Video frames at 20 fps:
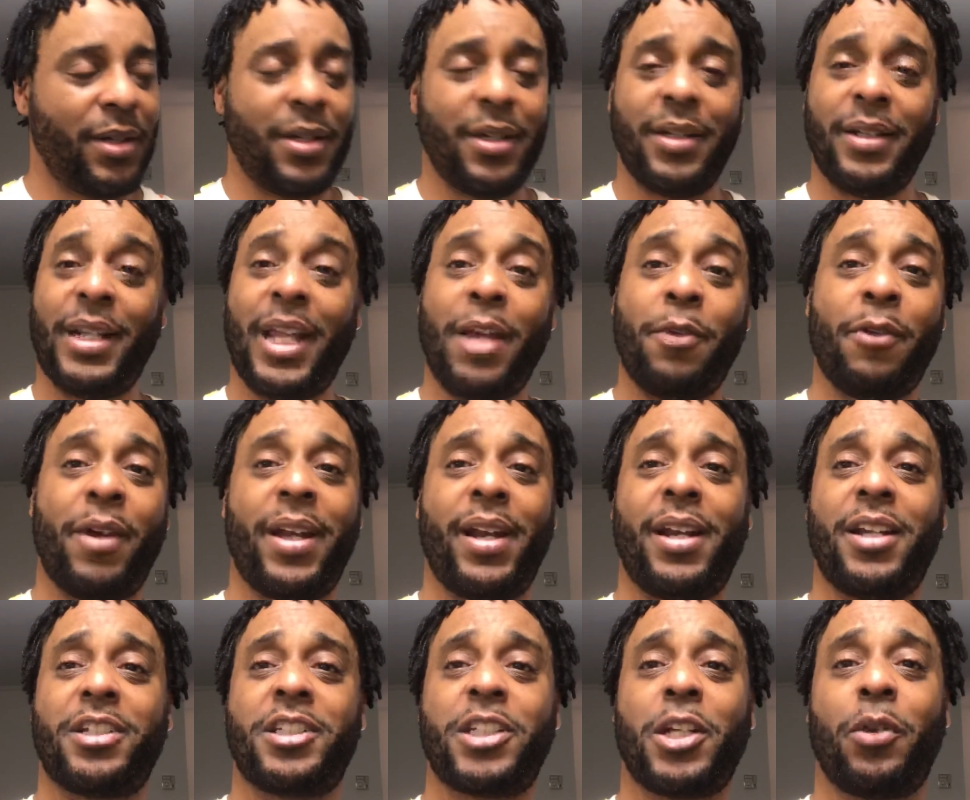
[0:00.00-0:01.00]
They ready to
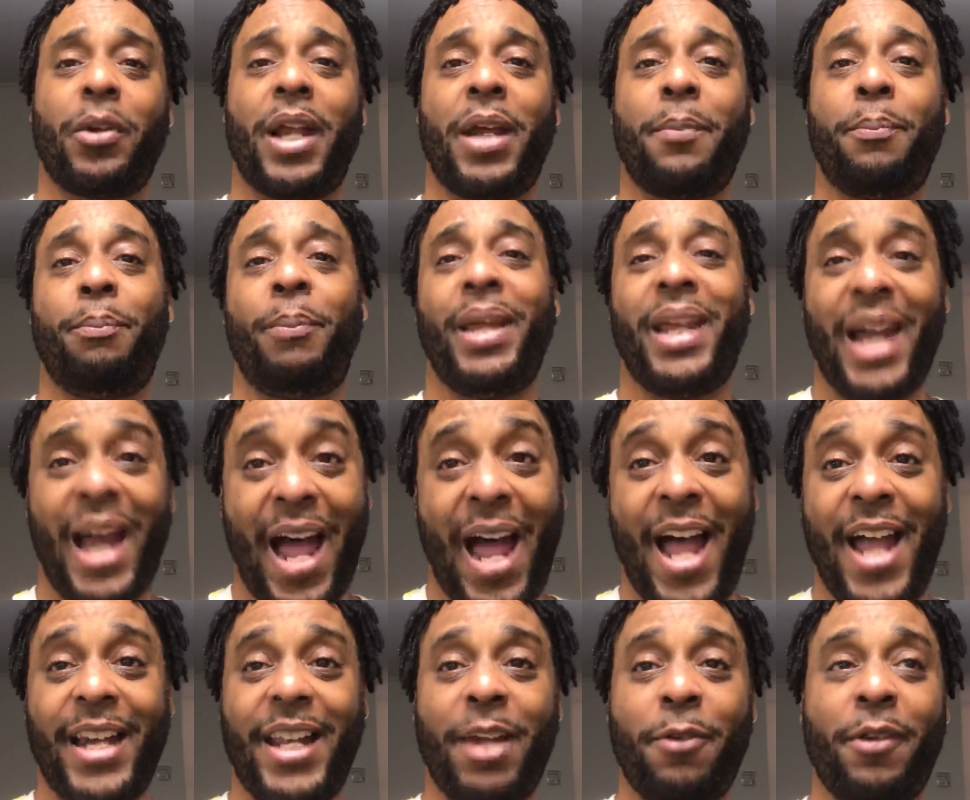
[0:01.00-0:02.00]
show they
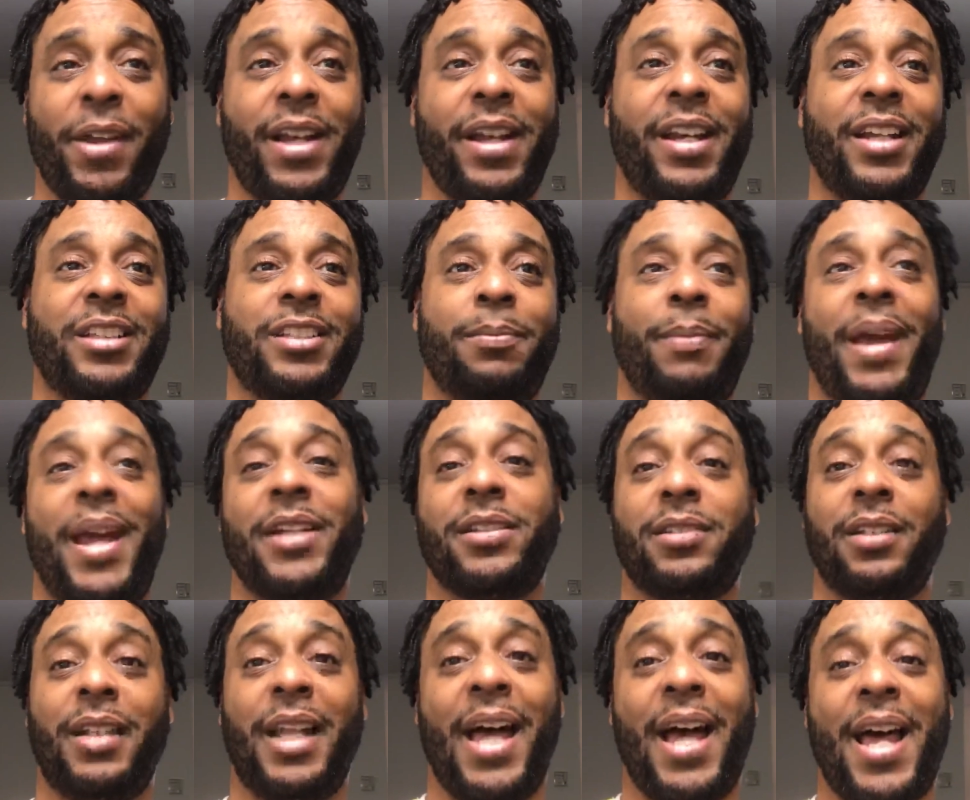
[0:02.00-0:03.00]
behind. They ready to smash a
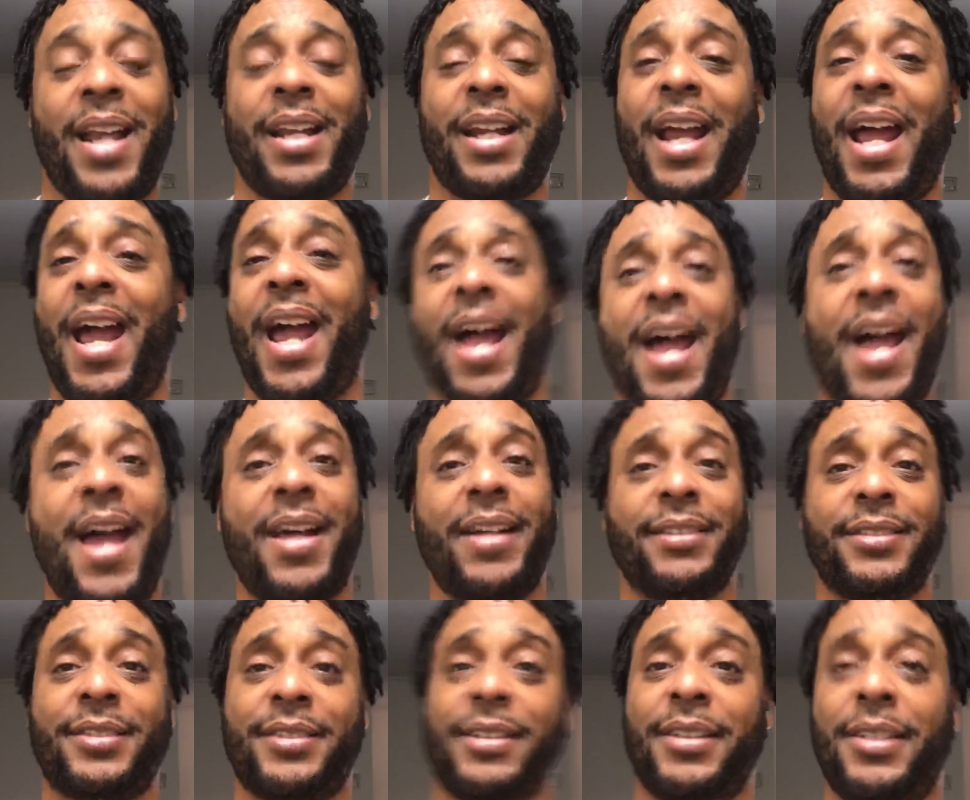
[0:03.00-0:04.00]
lot of guys
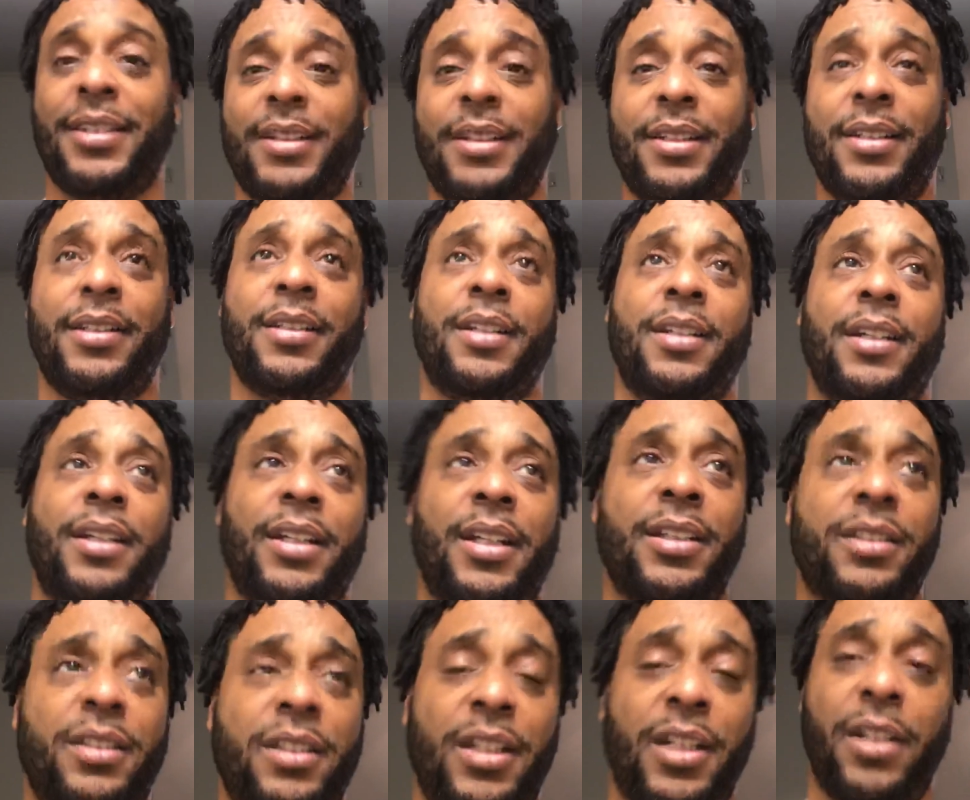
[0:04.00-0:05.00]

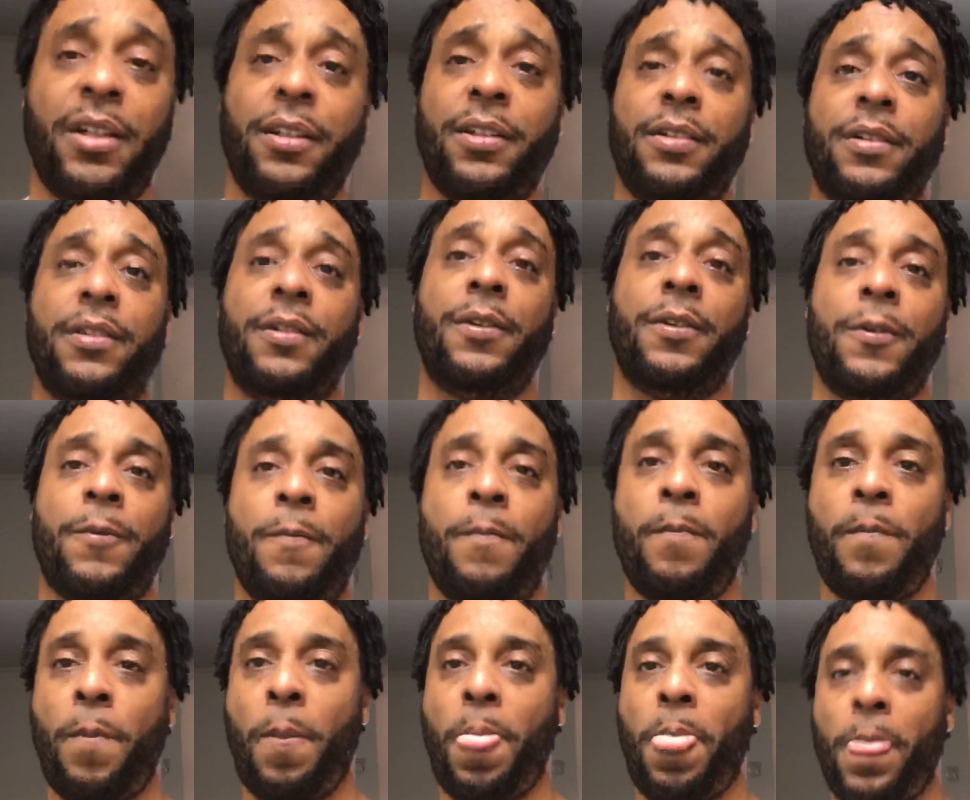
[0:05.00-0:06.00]
this year.
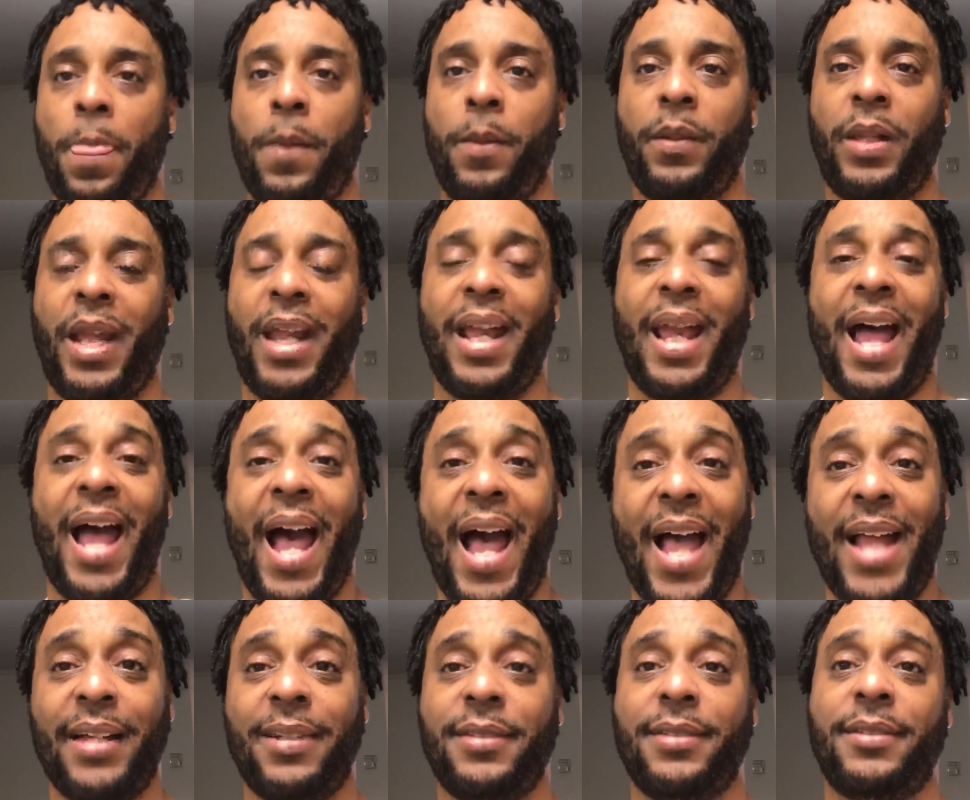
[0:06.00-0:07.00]
They hot.
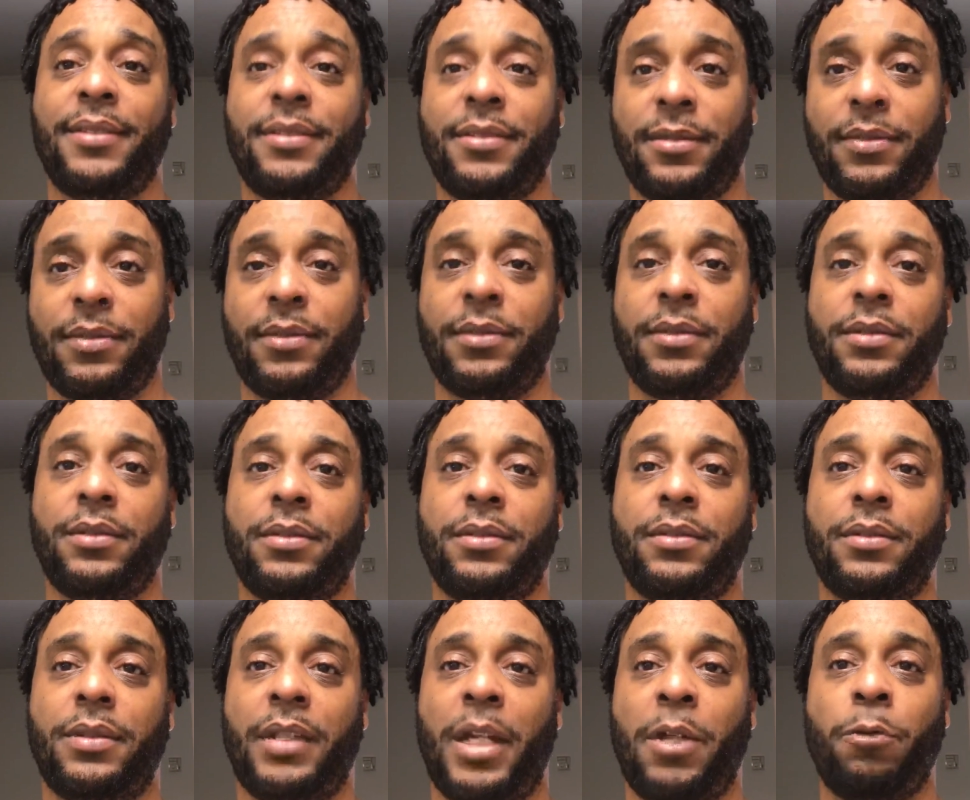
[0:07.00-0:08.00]

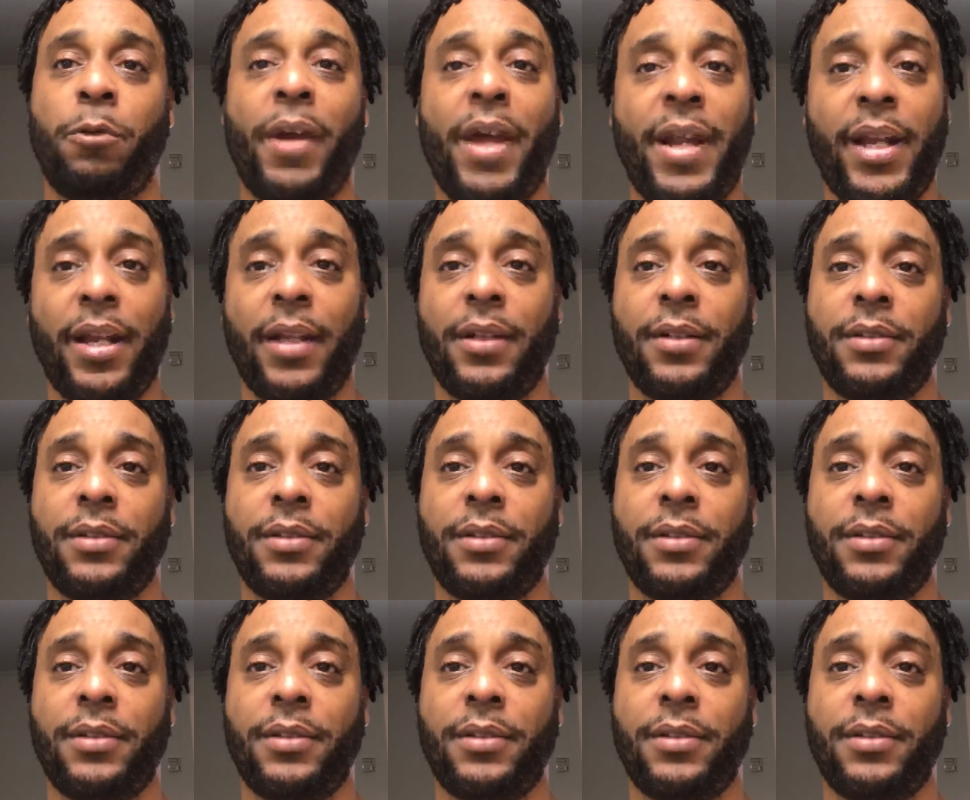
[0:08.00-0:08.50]
They ready.